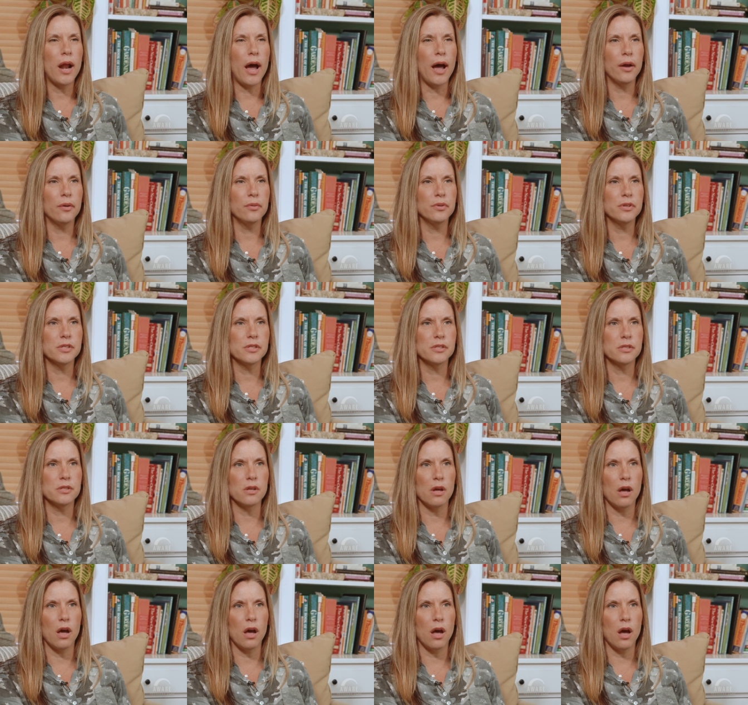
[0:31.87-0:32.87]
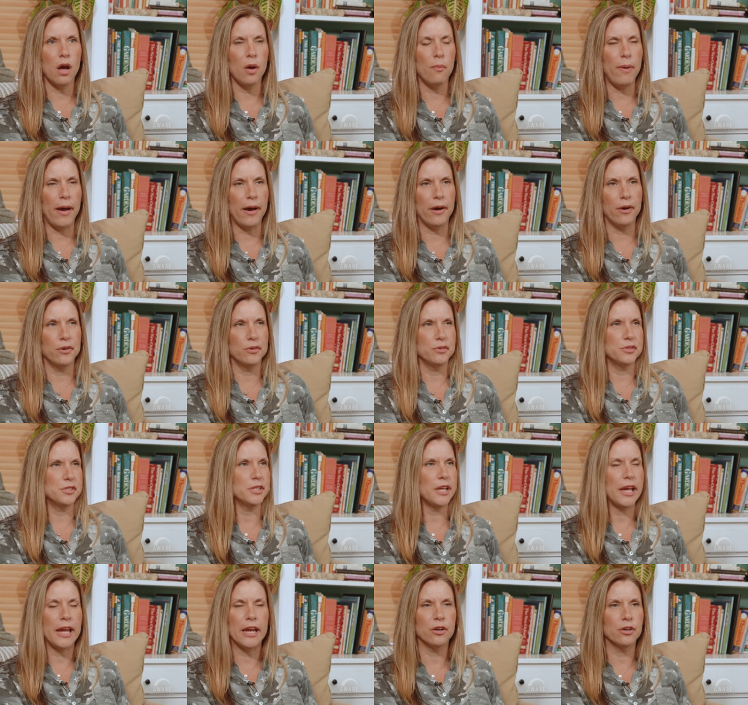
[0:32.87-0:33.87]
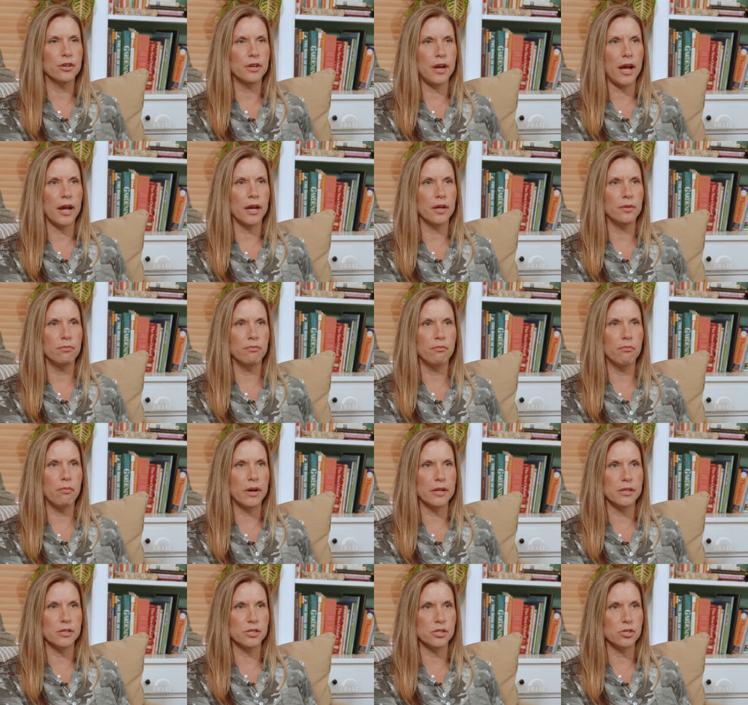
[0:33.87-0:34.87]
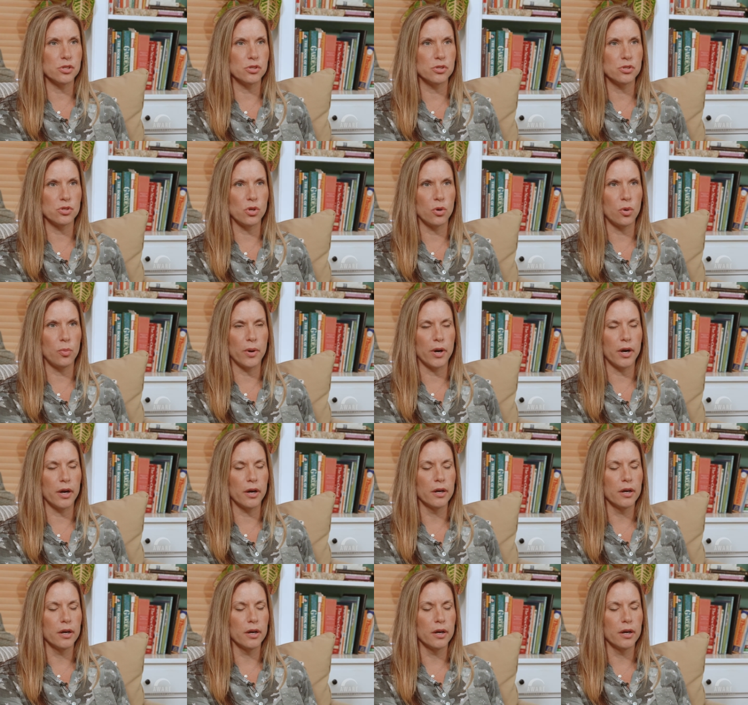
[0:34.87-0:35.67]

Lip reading: I was about 8 or 9 months sober,